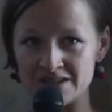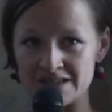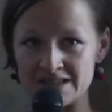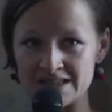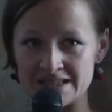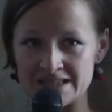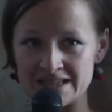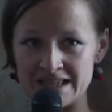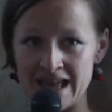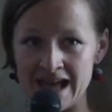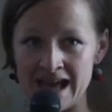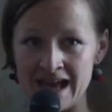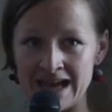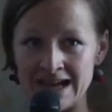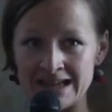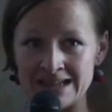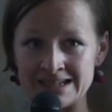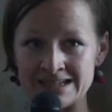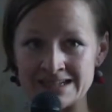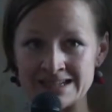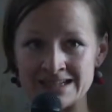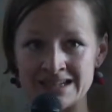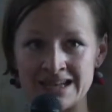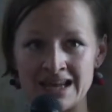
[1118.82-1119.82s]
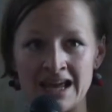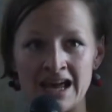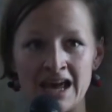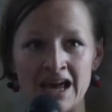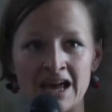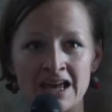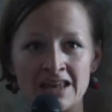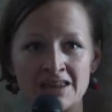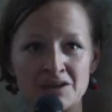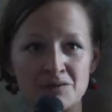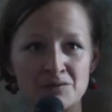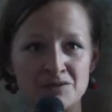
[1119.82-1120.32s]
this land,
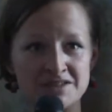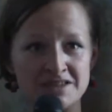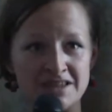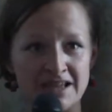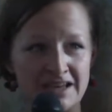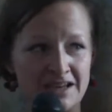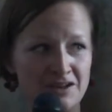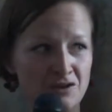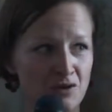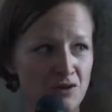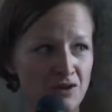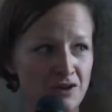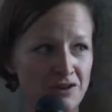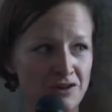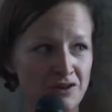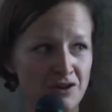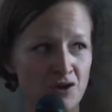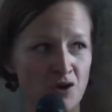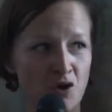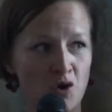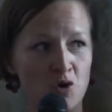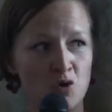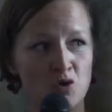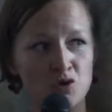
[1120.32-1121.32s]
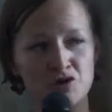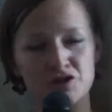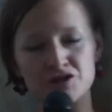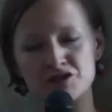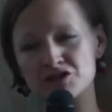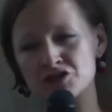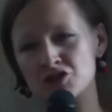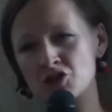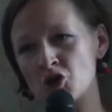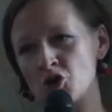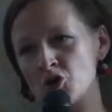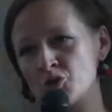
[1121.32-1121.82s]
there was like the
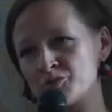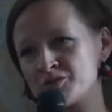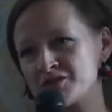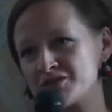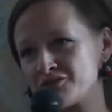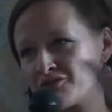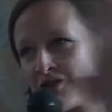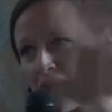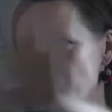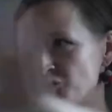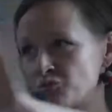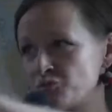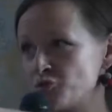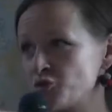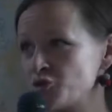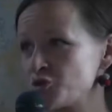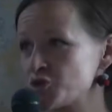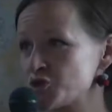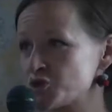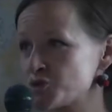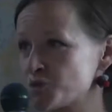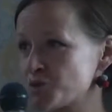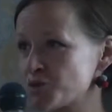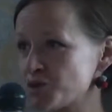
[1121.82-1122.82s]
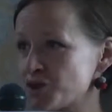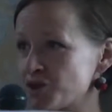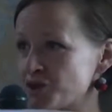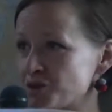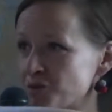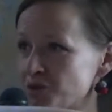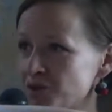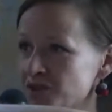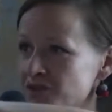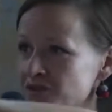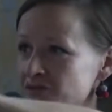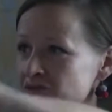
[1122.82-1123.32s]
slopes around Mush were
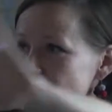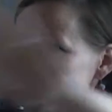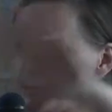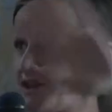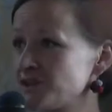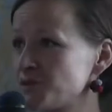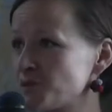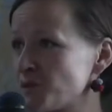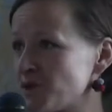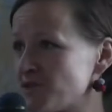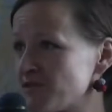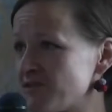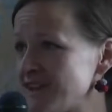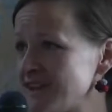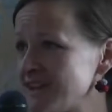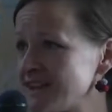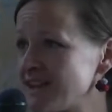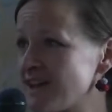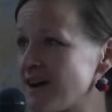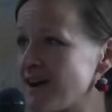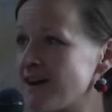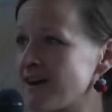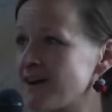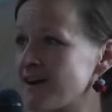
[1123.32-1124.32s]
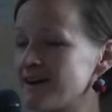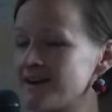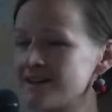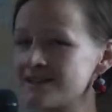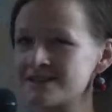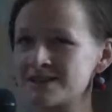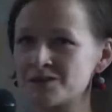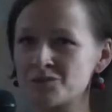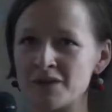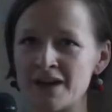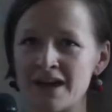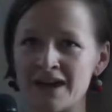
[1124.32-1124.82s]
filled with vineyards,
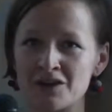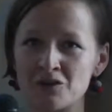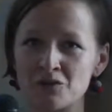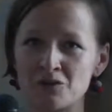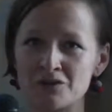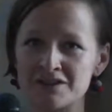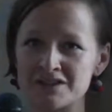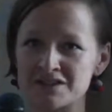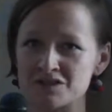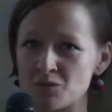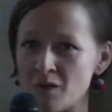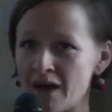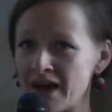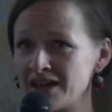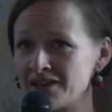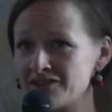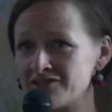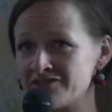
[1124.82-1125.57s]
and we had all these wine